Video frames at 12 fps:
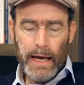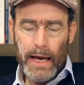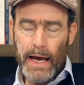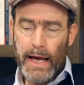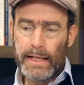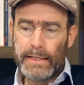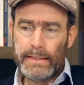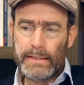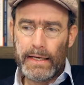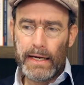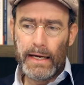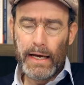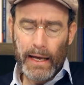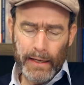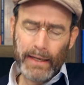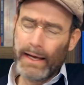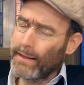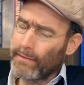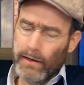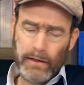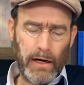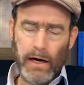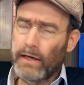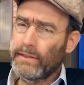And again, the
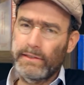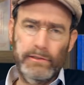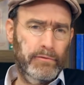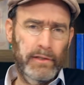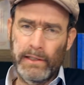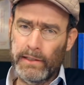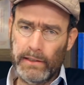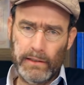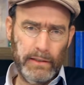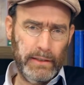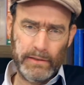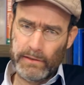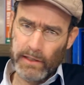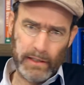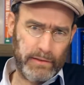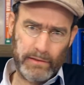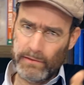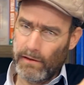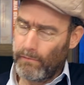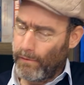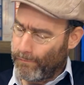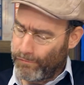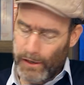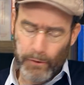Kahanist thing is just
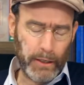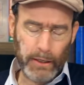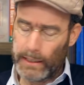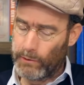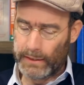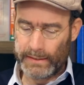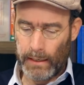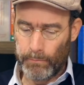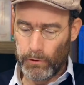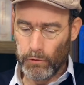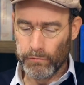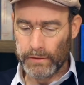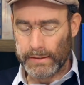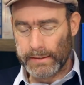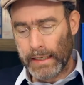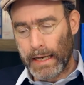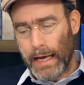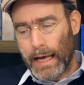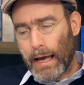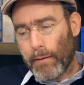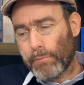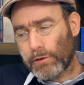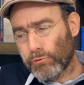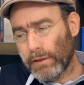a very clear example of this.
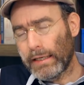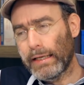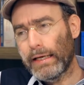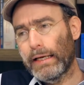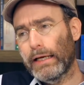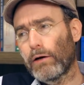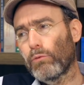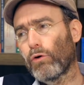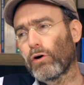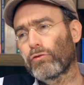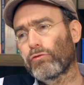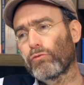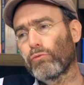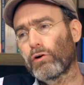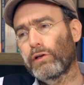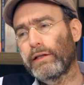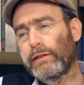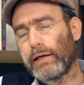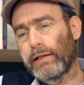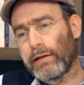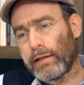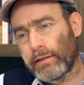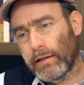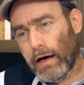But really, what he did
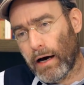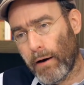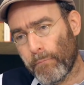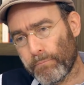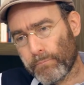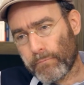in the